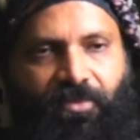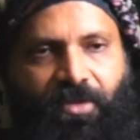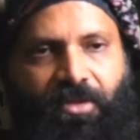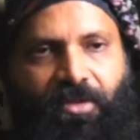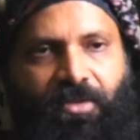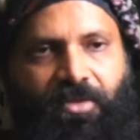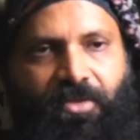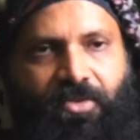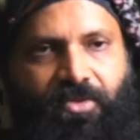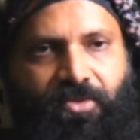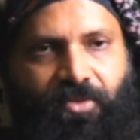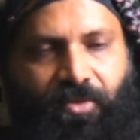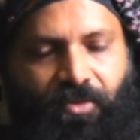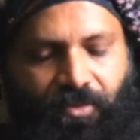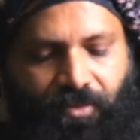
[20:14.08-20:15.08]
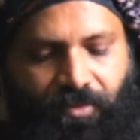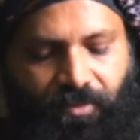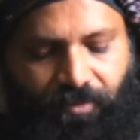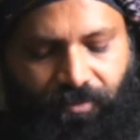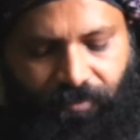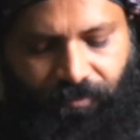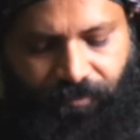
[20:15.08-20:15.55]
So,
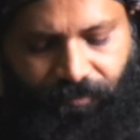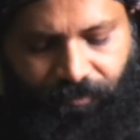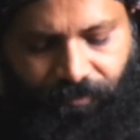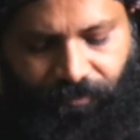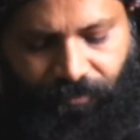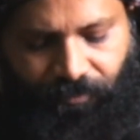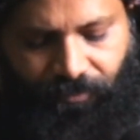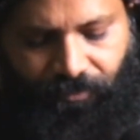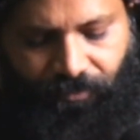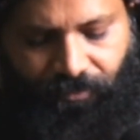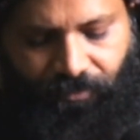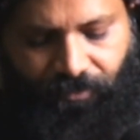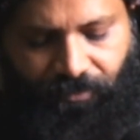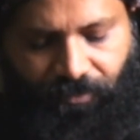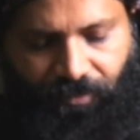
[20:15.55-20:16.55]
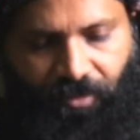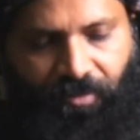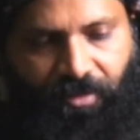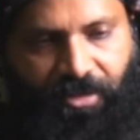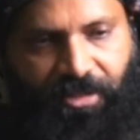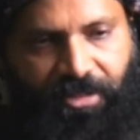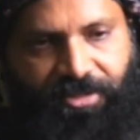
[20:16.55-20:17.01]
our
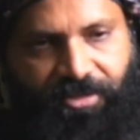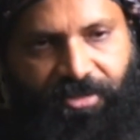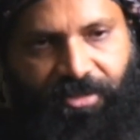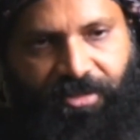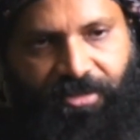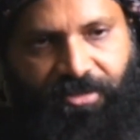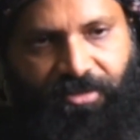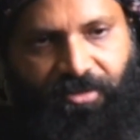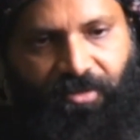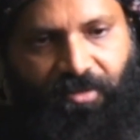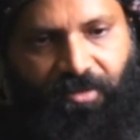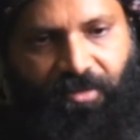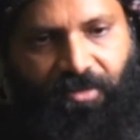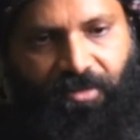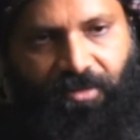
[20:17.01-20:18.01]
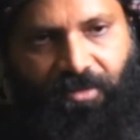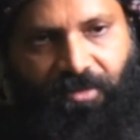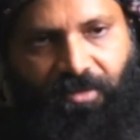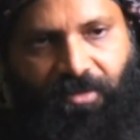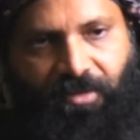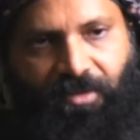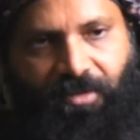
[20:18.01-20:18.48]
culture is not
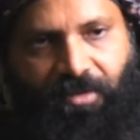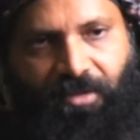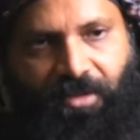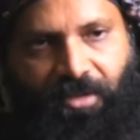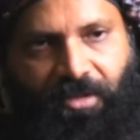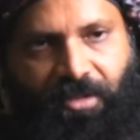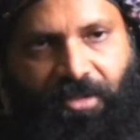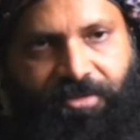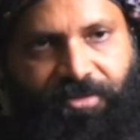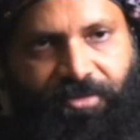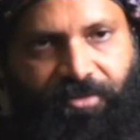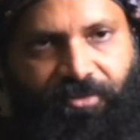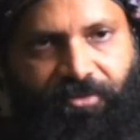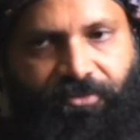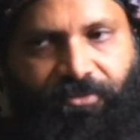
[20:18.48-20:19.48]
a culture of